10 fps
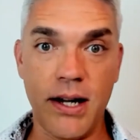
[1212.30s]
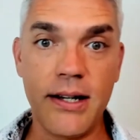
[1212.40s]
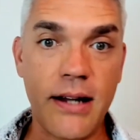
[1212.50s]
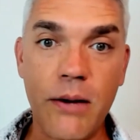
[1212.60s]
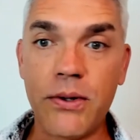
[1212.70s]

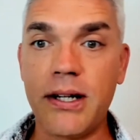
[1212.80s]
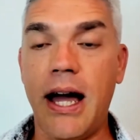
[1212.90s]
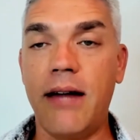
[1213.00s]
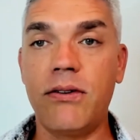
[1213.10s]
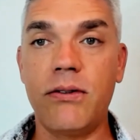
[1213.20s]
right? I would
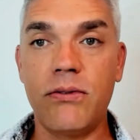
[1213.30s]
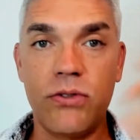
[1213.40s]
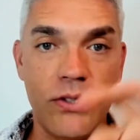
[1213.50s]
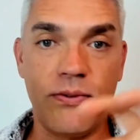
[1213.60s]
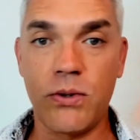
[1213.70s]
not
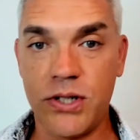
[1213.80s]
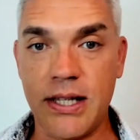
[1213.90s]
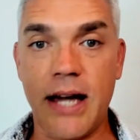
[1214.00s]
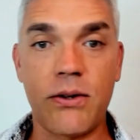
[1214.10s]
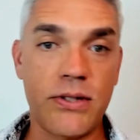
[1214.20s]
divorce
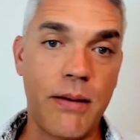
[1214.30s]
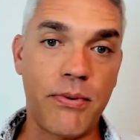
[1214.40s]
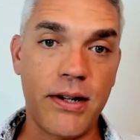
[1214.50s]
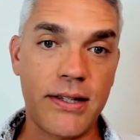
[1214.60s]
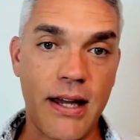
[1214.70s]
that or
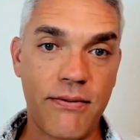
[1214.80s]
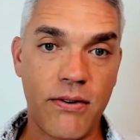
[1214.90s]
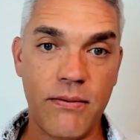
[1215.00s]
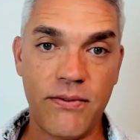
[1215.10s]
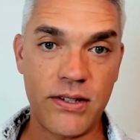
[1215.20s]
separate that
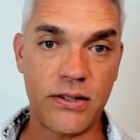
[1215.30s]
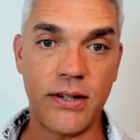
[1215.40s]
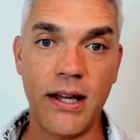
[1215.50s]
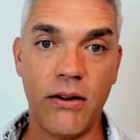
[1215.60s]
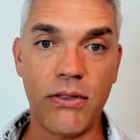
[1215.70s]
from
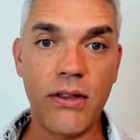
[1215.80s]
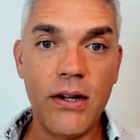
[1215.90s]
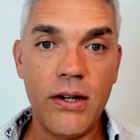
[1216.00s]
physical health.